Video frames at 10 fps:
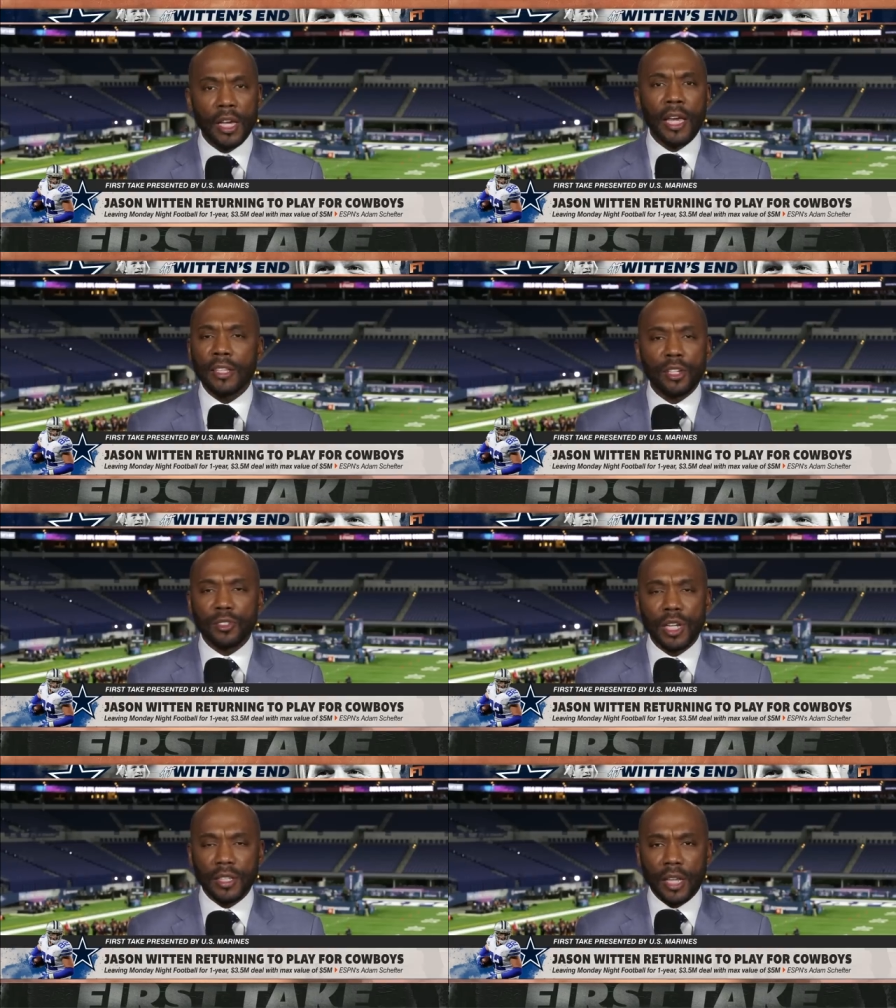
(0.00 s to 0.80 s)
He,
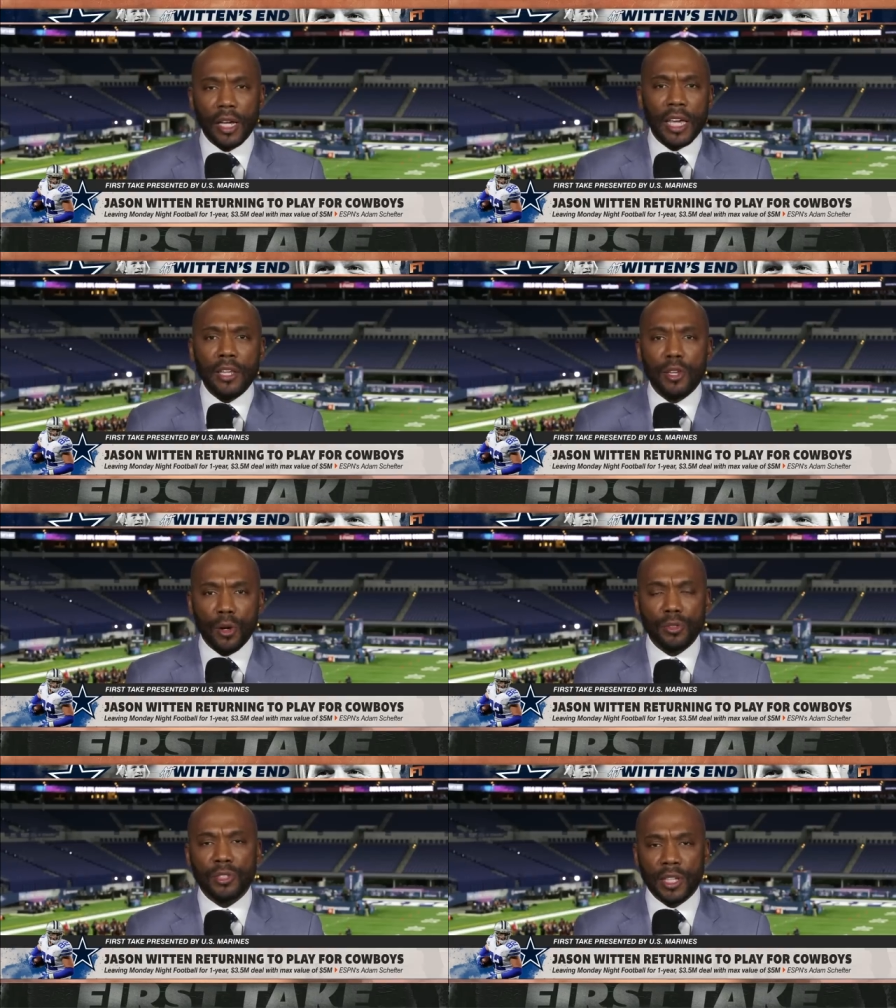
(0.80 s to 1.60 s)
there's not he
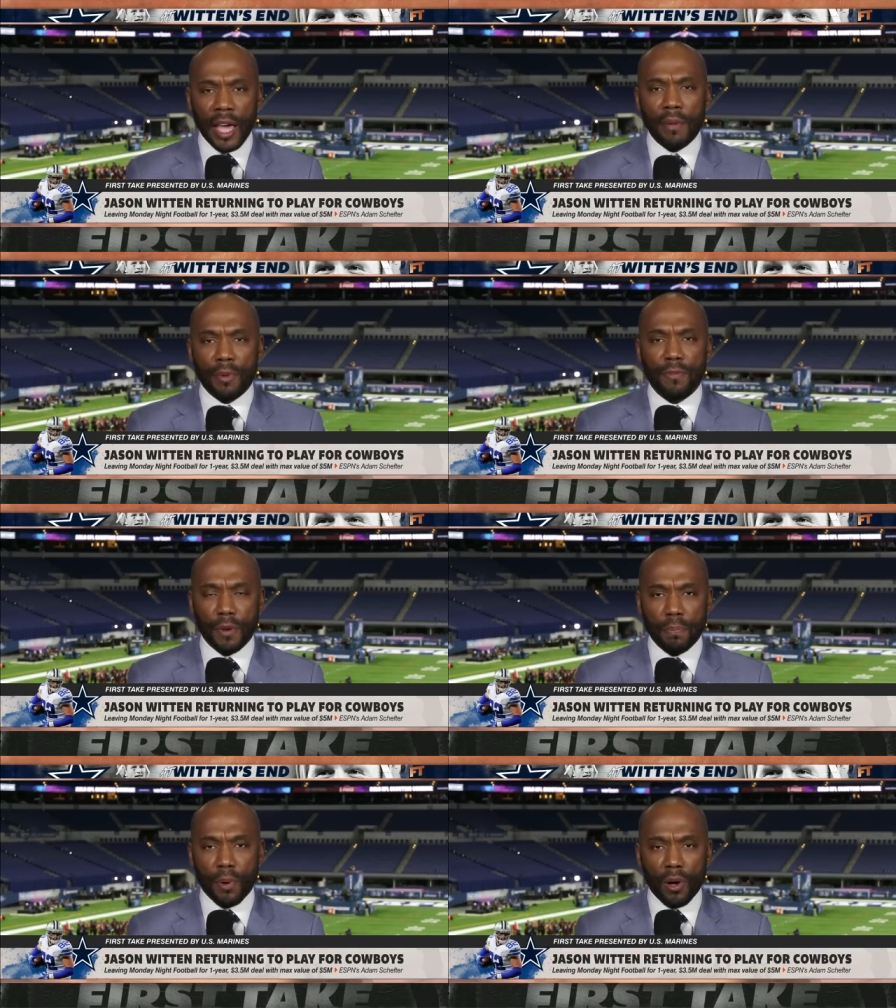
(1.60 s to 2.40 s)
knows the game of
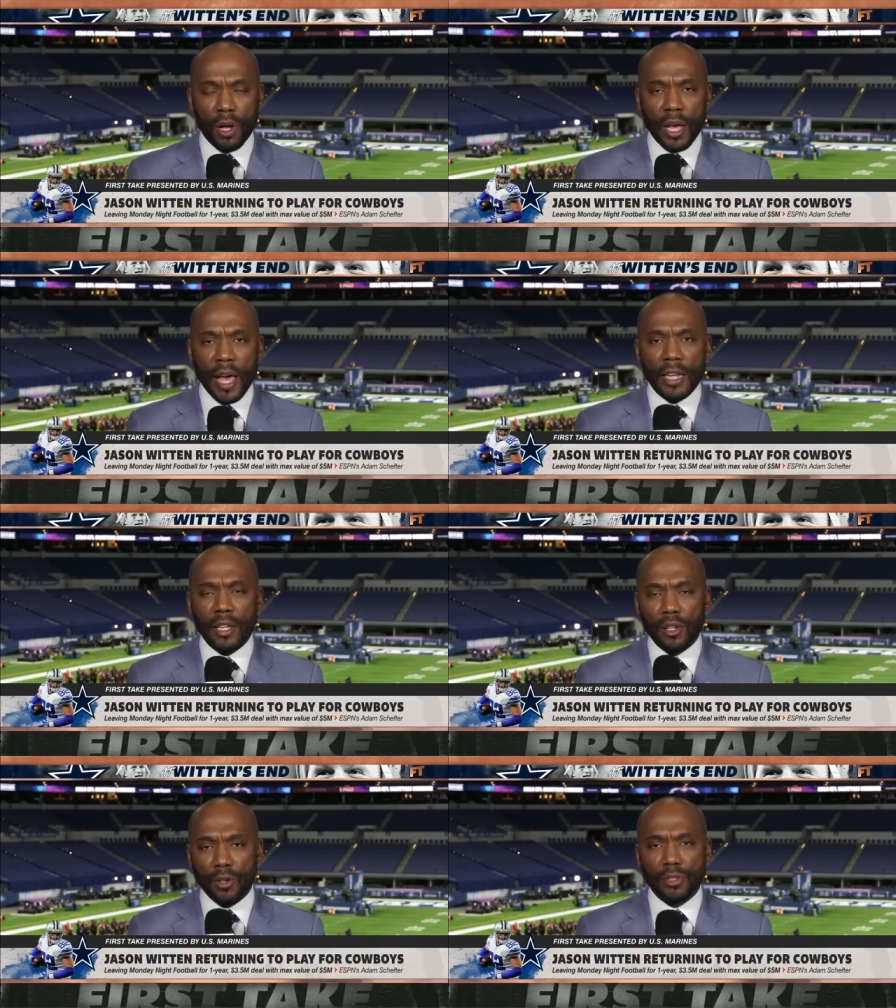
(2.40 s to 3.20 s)
football and
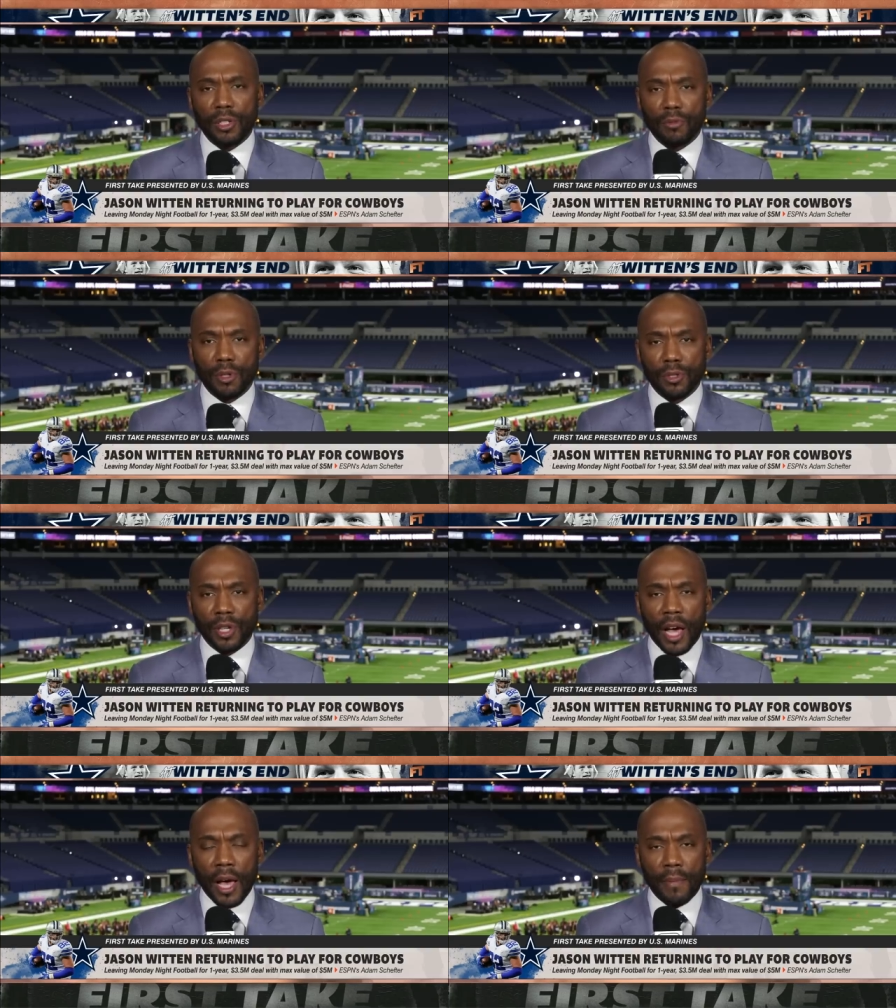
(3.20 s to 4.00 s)
he knows it in real
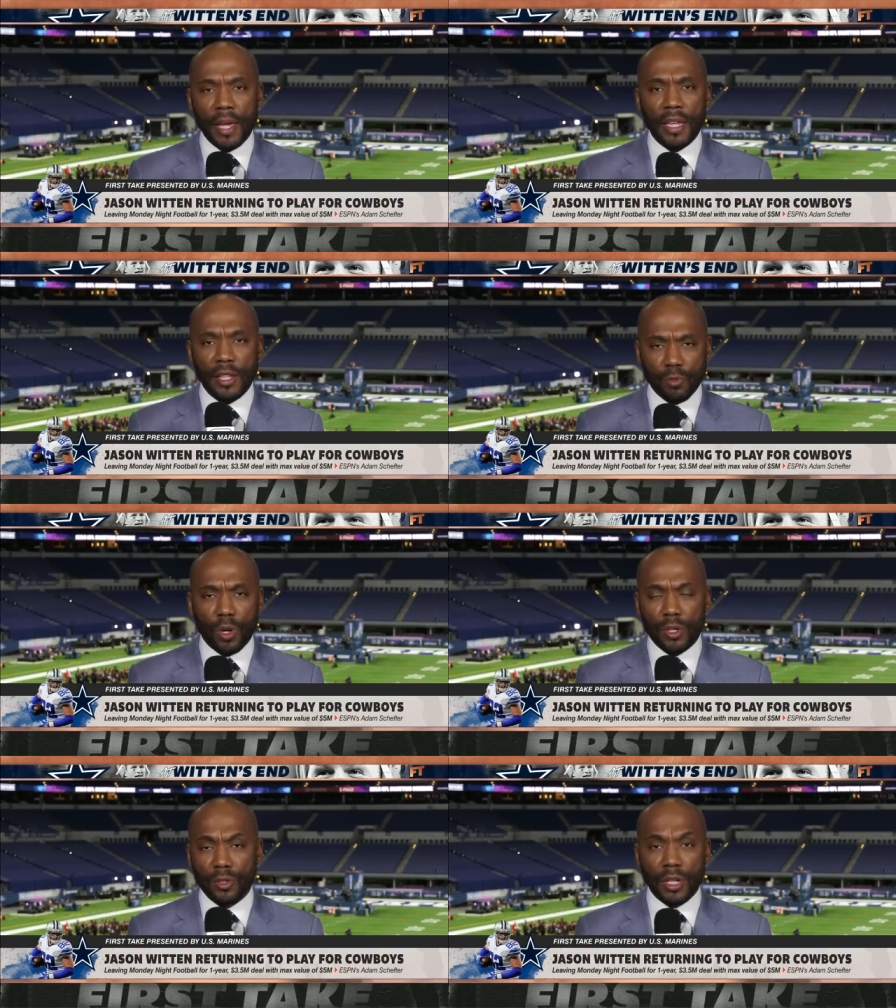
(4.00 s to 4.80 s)
time, and he's
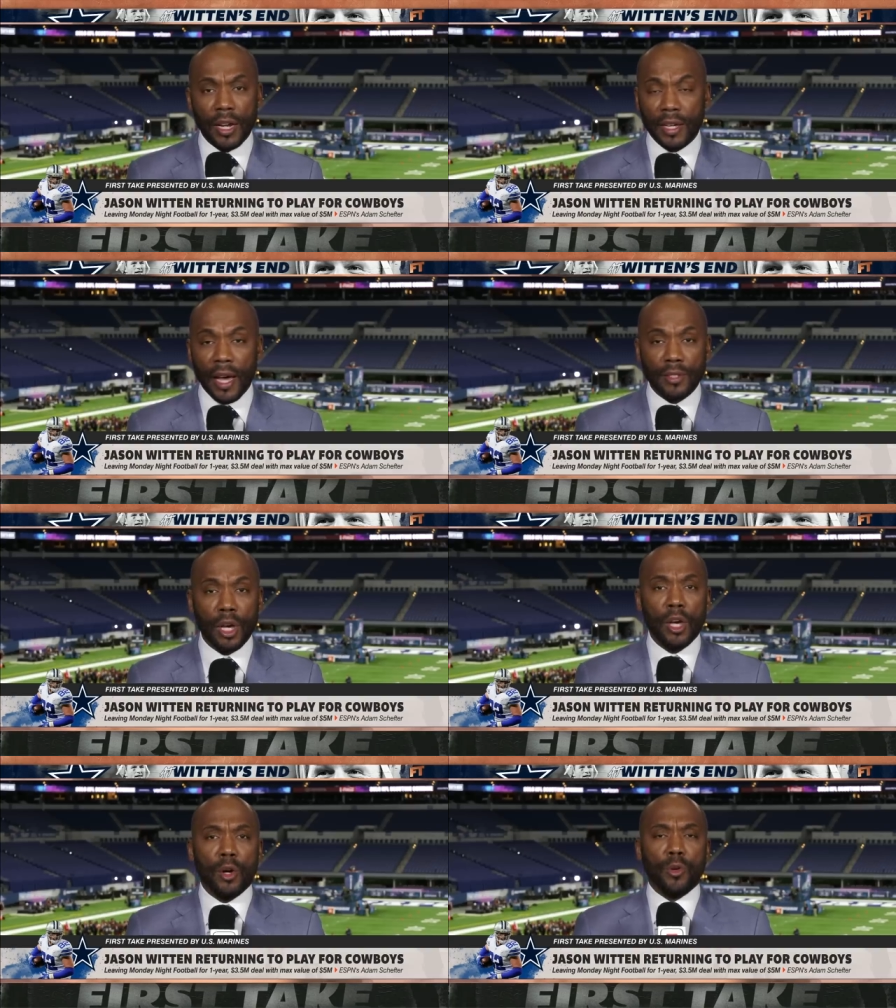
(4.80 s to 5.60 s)
one of those kind of guys
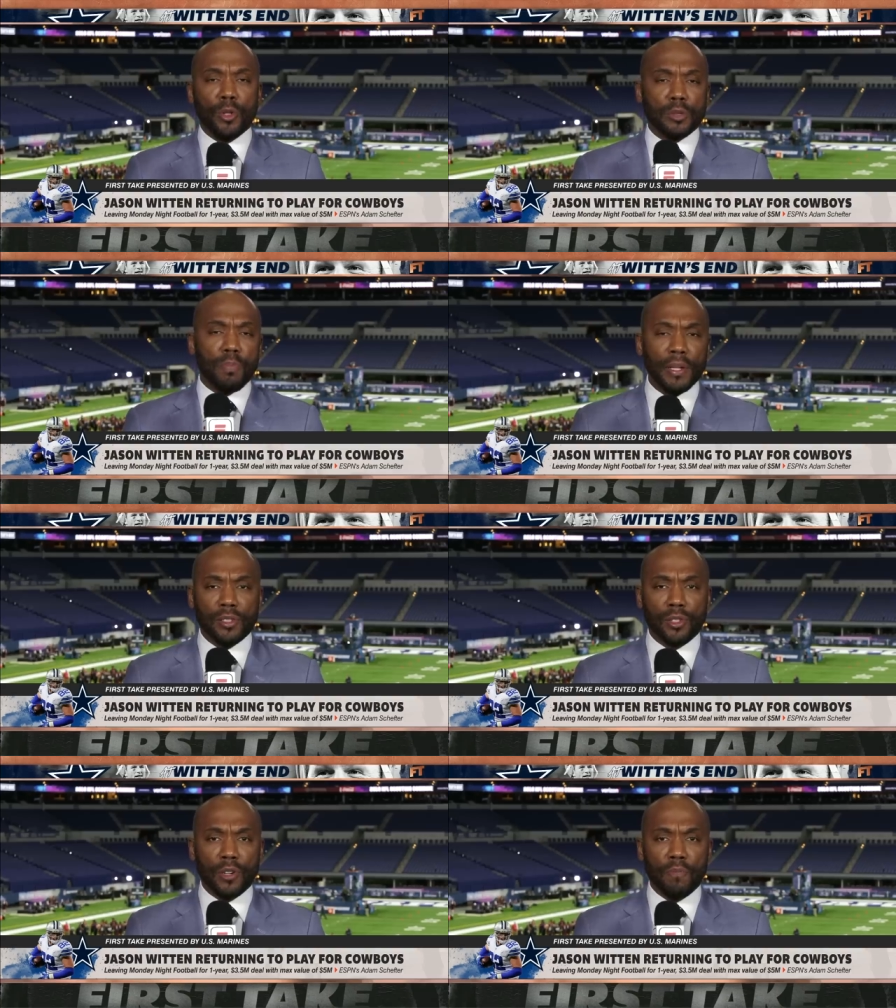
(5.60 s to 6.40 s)
who is
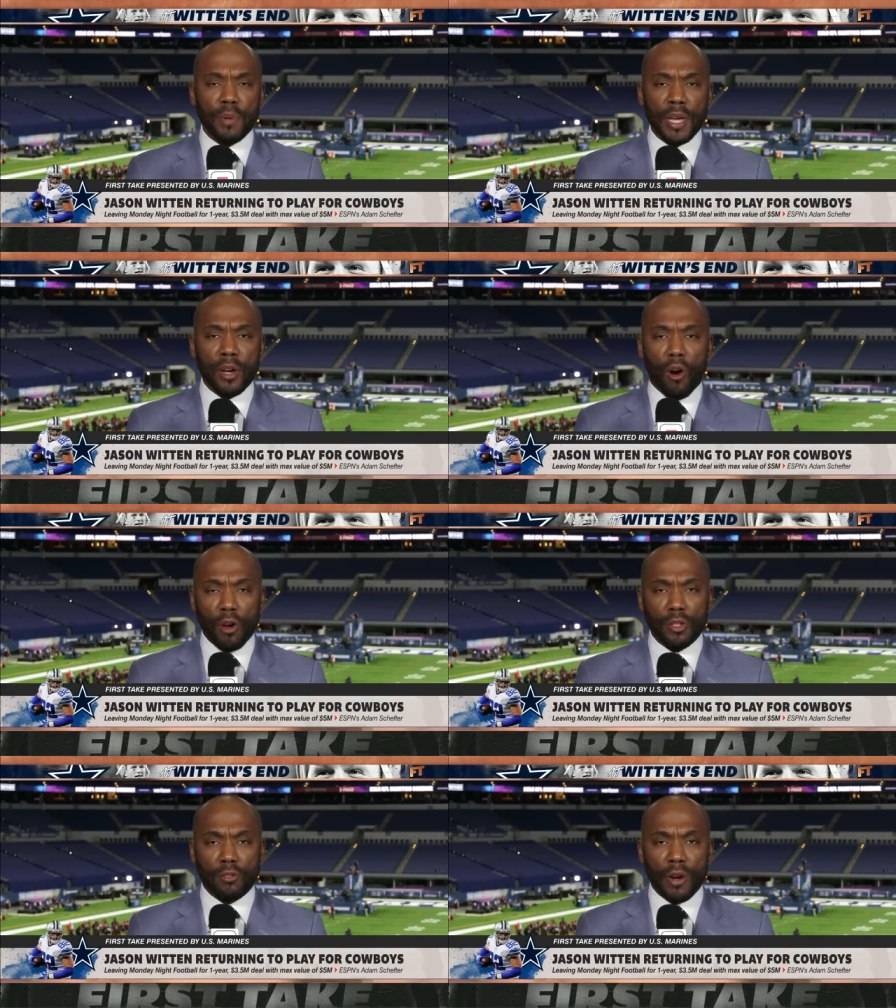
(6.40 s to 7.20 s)
best served being
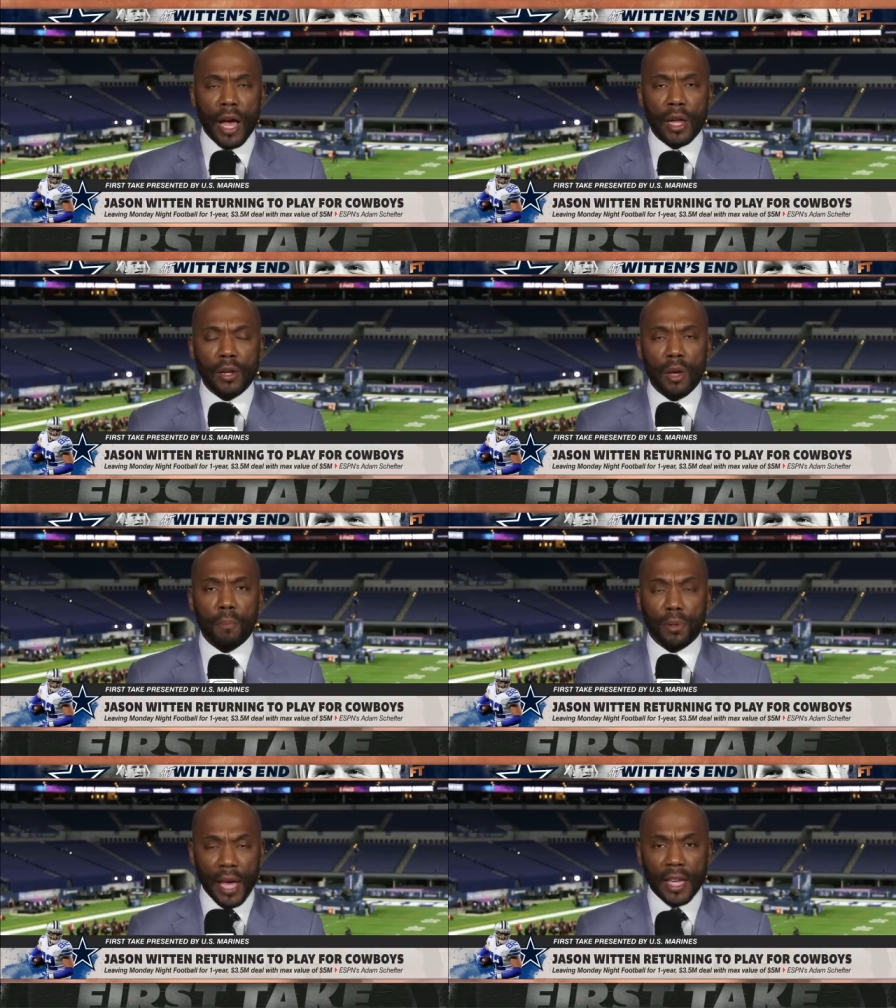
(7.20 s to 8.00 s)
on the ground
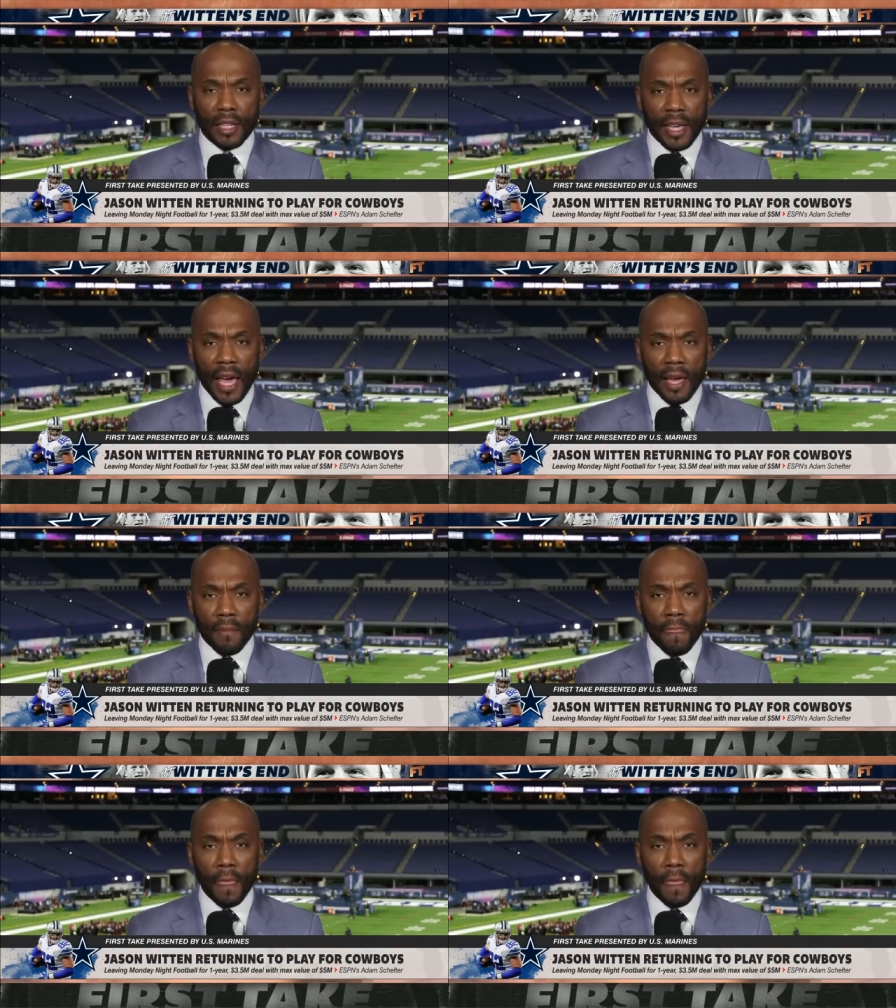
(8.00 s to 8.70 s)
playing the game